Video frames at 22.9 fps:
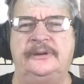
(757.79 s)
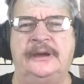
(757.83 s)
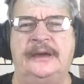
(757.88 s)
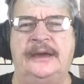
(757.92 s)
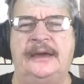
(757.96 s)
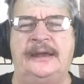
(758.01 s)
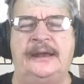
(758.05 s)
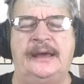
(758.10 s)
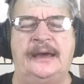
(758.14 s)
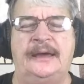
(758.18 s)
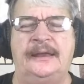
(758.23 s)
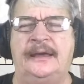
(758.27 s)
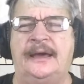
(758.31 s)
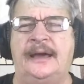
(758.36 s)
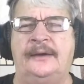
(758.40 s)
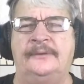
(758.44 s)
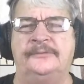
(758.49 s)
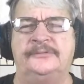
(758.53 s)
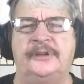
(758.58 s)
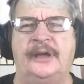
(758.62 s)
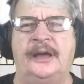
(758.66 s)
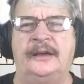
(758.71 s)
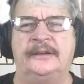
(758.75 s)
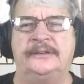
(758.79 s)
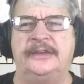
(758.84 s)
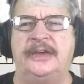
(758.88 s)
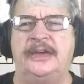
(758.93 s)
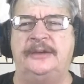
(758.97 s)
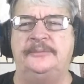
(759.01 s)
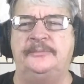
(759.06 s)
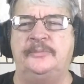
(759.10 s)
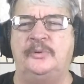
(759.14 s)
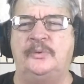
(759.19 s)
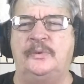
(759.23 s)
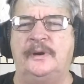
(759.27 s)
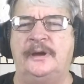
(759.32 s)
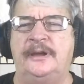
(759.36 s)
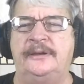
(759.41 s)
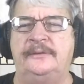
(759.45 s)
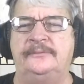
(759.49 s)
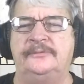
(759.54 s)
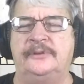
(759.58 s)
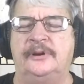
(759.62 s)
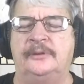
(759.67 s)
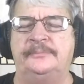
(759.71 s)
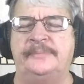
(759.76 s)
and I came
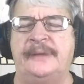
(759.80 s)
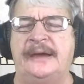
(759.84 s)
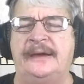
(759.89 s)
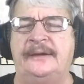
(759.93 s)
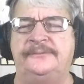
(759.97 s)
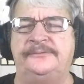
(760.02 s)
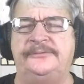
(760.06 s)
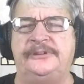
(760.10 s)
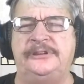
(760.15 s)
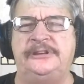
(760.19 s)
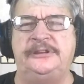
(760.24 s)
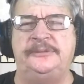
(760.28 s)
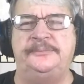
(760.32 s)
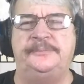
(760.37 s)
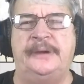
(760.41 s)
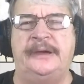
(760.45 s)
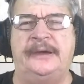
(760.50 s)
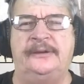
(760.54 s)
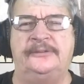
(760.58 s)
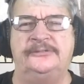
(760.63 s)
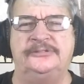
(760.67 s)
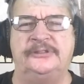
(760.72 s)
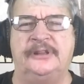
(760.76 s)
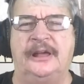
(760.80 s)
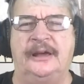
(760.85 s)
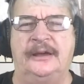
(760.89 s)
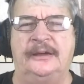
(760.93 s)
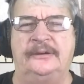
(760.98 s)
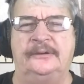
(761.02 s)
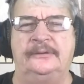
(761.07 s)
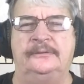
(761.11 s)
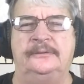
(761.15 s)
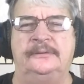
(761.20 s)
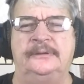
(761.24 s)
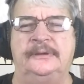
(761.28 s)
away about 50 pounds lighter.